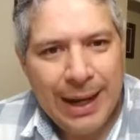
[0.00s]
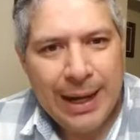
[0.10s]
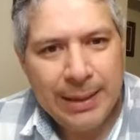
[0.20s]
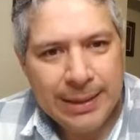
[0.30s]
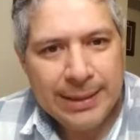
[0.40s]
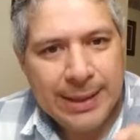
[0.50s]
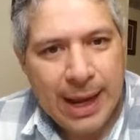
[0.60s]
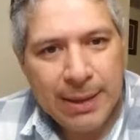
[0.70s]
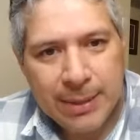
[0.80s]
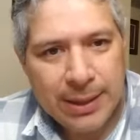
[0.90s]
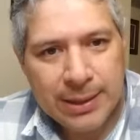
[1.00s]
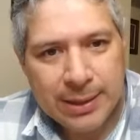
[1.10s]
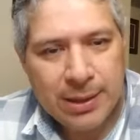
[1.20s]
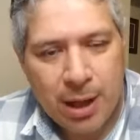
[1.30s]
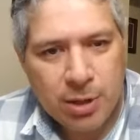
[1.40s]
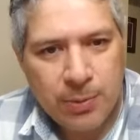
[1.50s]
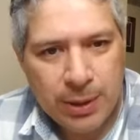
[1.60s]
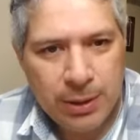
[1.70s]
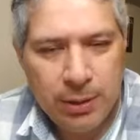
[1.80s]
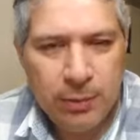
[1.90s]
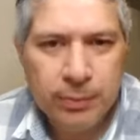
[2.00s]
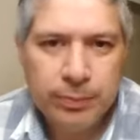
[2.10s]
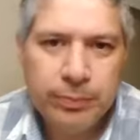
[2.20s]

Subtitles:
And it's time, and it starts with you.